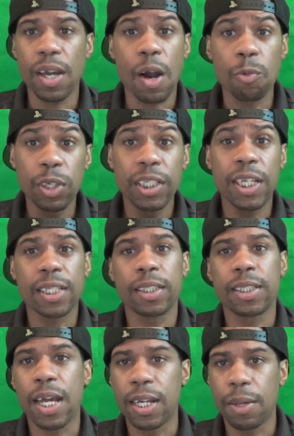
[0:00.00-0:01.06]
I really like the
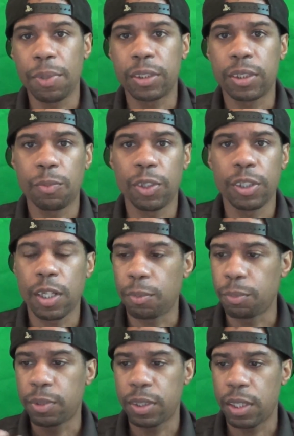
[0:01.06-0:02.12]
dynamics of it.
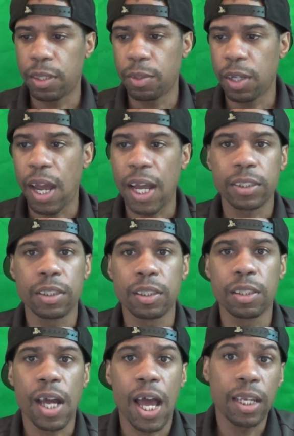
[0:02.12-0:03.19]

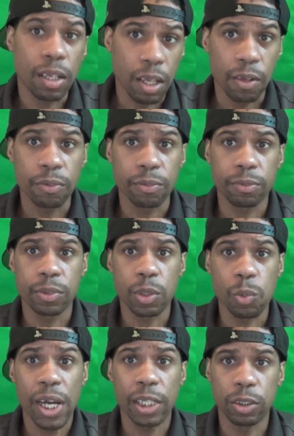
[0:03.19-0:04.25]
Actually, I love the
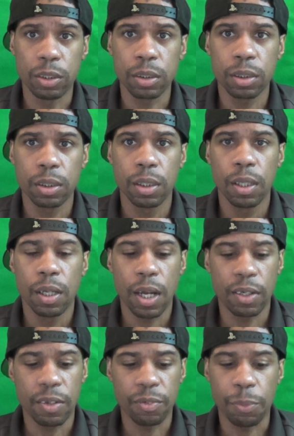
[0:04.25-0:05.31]
way it look.
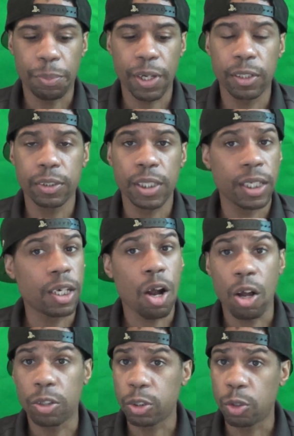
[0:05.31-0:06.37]
I love the appearance, and it
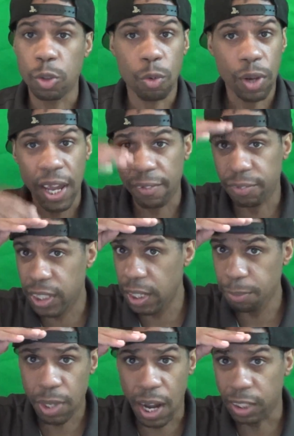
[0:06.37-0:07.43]
also don't have
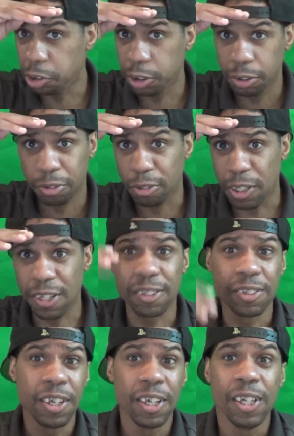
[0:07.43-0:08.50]
Team Notch.
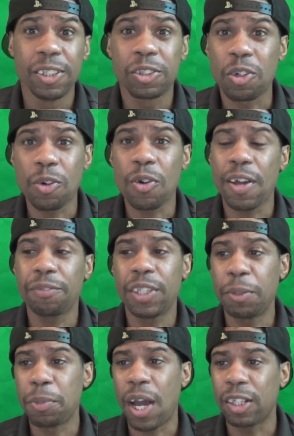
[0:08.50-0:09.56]
So it don't have
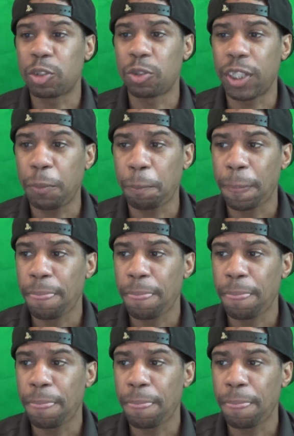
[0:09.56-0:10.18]
Team Notch on it.